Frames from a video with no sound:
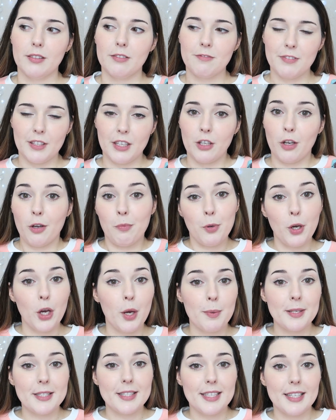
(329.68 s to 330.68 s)
video
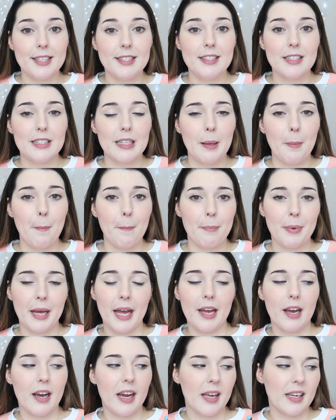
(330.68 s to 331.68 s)
purposes,
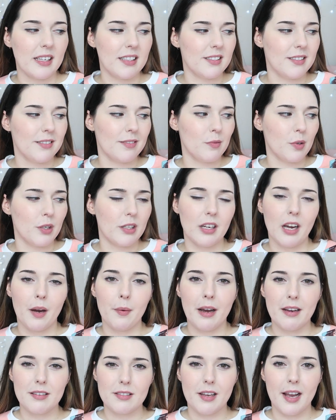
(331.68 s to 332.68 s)
but I wouldn't go
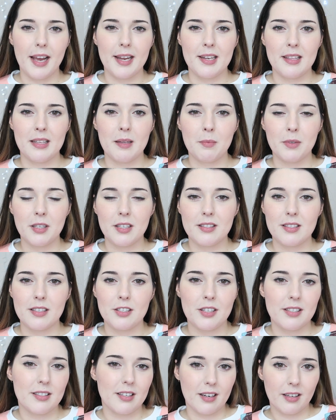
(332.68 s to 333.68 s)
outside in them because they're
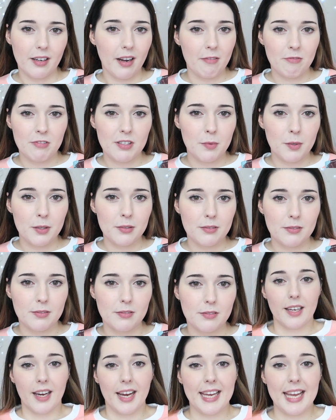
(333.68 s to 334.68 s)
just so uncomfortable.
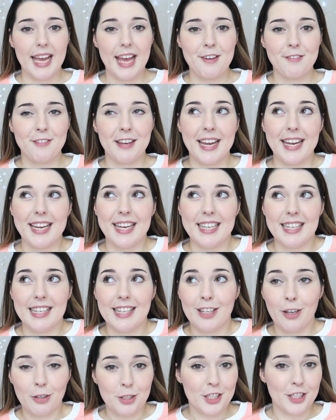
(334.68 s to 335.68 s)
I have a
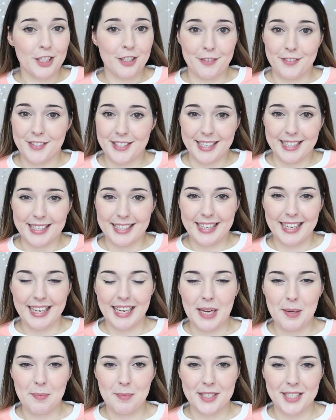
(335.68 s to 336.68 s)
lot of
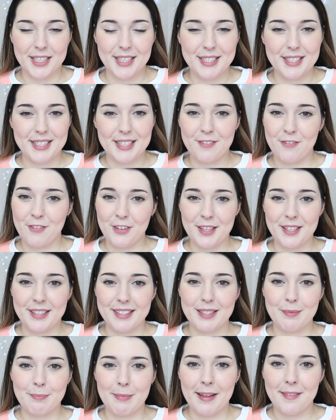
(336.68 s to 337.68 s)
skincare empties for
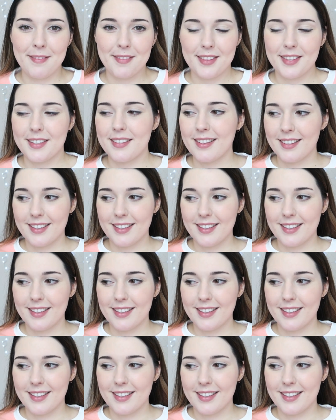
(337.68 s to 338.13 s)
this month.